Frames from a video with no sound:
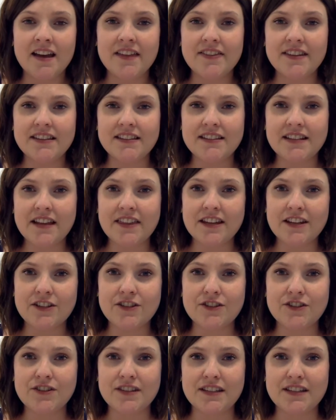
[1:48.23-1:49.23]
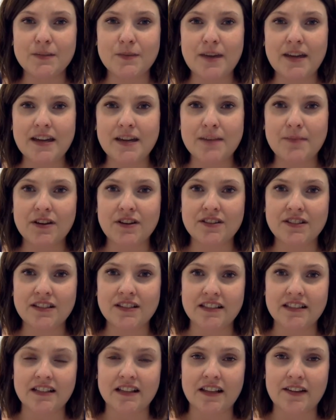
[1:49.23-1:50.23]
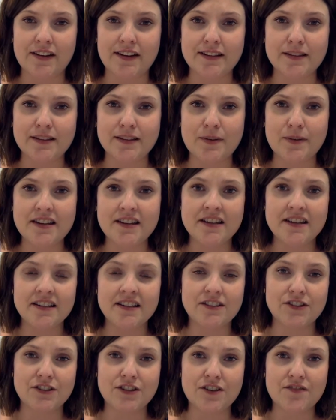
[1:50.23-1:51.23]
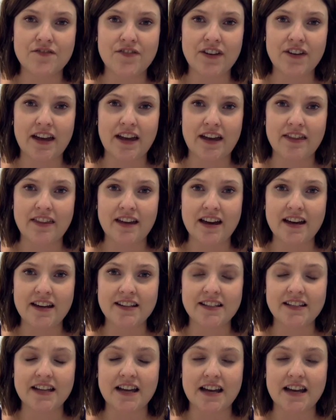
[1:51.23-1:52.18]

There's nothing due this week because it's a class week, so don't forget that.